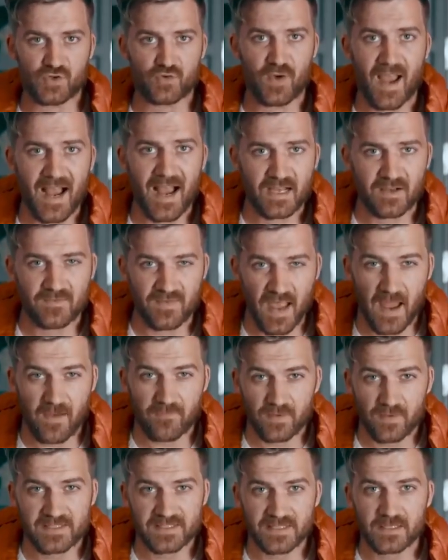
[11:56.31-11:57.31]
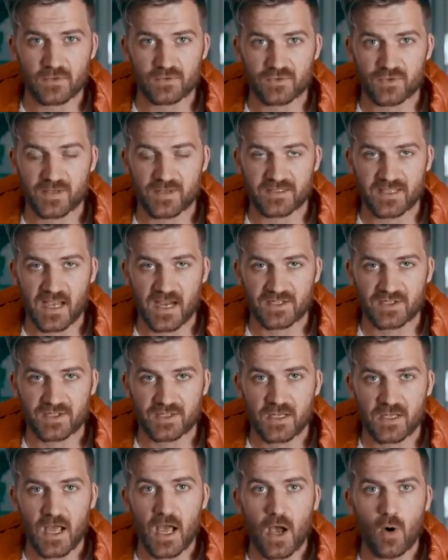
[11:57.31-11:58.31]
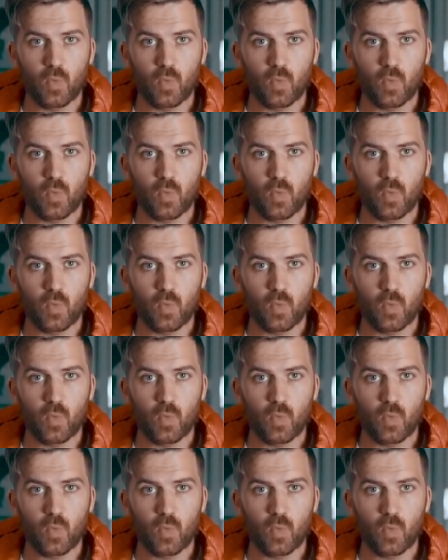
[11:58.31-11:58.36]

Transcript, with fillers: track of every single transaction